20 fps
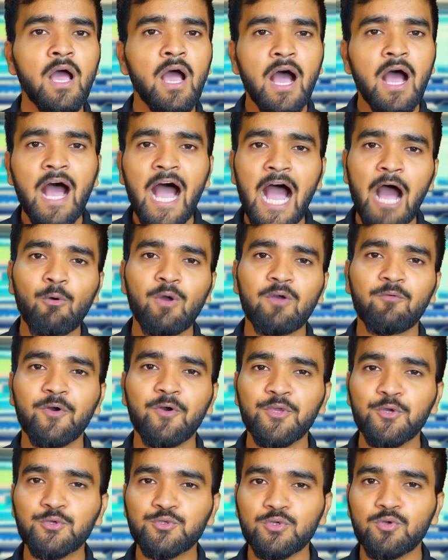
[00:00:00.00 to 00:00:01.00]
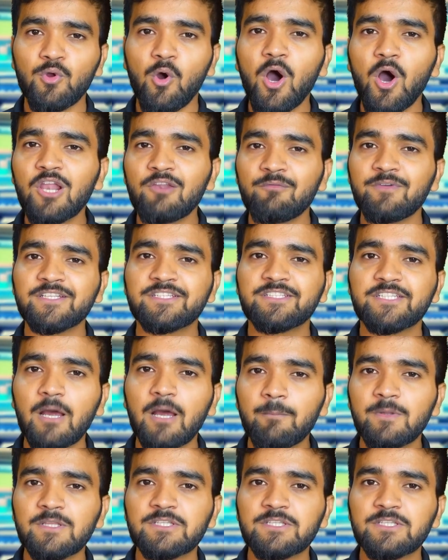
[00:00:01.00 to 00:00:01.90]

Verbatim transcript: However, you should always double